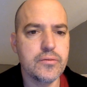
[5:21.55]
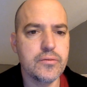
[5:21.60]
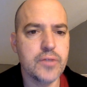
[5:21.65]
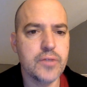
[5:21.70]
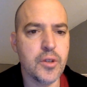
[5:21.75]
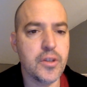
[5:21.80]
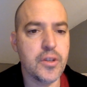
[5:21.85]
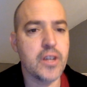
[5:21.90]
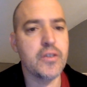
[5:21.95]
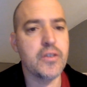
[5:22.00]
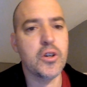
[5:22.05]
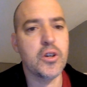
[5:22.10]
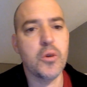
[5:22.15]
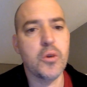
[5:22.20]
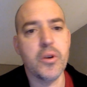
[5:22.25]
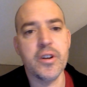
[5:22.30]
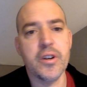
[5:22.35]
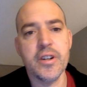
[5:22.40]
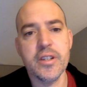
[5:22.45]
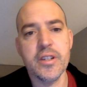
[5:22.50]
You think of
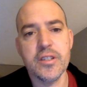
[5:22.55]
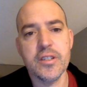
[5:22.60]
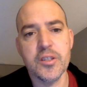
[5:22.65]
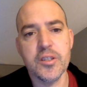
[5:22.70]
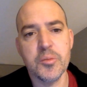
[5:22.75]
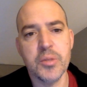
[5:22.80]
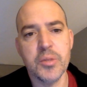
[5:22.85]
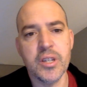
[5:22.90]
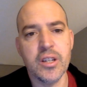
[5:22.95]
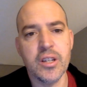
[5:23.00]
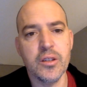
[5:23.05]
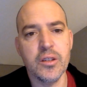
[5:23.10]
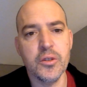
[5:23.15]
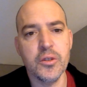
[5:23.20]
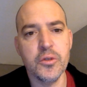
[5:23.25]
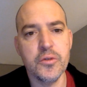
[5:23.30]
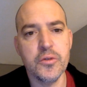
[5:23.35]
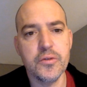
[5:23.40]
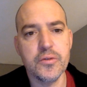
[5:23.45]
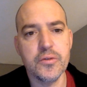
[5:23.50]
Aquarius as being
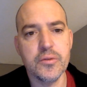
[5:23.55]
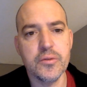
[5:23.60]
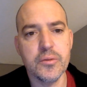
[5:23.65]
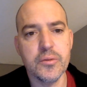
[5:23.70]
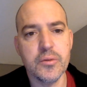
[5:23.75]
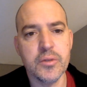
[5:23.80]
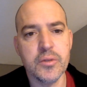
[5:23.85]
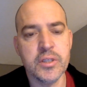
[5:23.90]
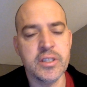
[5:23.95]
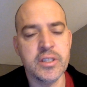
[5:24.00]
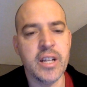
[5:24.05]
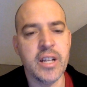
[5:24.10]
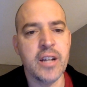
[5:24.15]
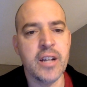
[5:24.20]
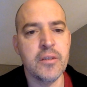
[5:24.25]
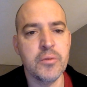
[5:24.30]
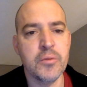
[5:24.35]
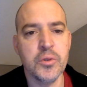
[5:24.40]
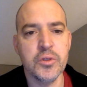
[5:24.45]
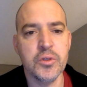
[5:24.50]
aloof, but
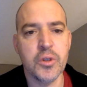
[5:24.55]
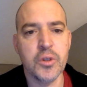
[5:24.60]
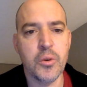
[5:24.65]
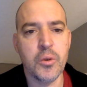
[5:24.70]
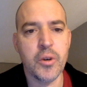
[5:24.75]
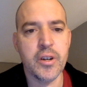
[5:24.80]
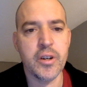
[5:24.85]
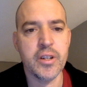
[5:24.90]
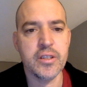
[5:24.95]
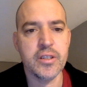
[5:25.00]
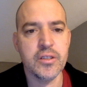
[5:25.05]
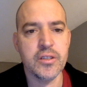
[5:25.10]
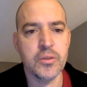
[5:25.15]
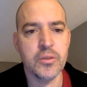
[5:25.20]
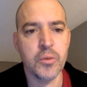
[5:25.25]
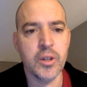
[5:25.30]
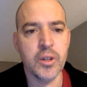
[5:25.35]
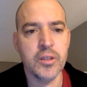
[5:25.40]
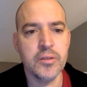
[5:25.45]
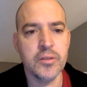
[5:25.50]
Saturn rules Aquarius as
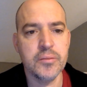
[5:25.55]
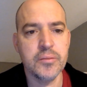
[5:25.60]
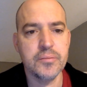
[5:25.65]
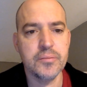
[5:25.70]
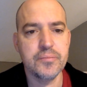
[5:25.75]
well.